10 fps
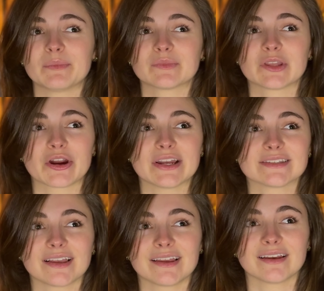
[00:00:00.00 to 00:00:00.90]
There is
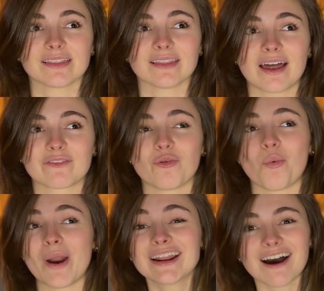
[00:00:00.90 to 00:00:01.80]
a lot of
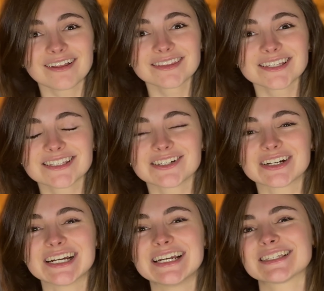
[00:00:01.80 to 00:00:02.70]
weight on this
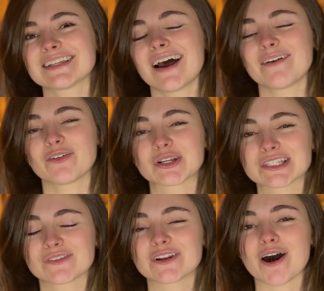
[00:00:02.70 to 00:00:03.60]
series. I've heard it's
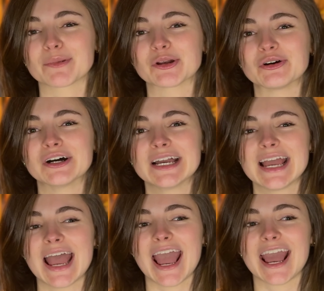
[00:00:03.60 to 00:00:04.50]
phenomenal.
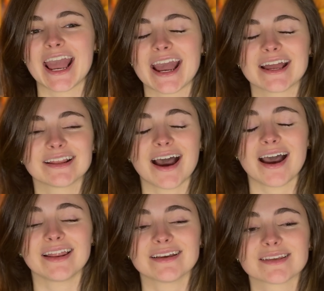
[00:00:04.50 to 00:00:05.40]
And
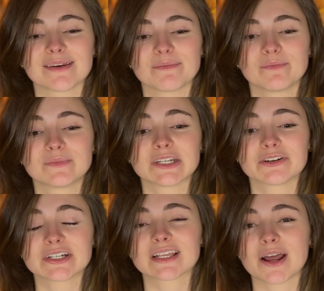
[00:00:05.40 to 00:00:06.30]
it is a
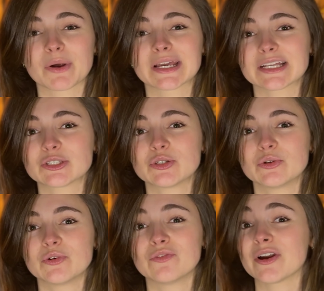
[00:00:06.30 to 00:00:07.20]
series that I want to get
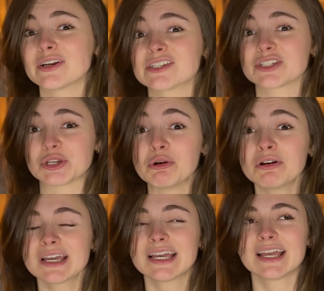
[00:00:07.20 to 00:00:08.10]
to very soon
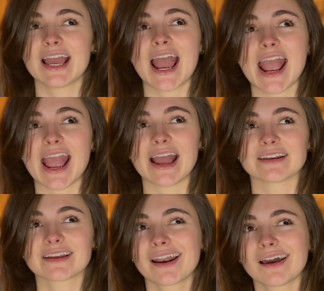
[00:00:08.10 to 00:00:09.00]

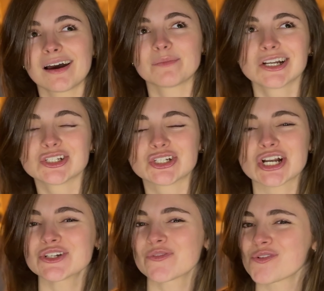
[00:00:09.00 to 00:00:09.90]
and kind of
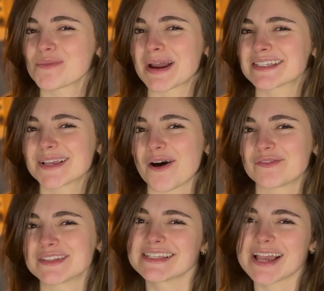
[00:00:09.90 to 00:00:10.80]
judge it for myself
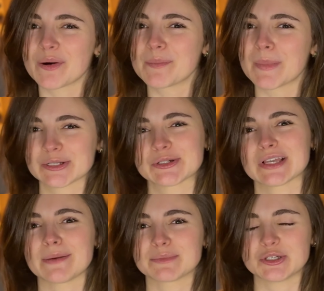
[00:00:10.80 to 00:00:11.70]
and see how it measures
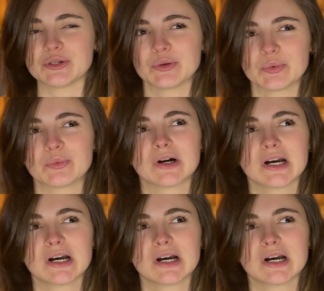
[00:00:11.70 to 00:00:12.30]
up to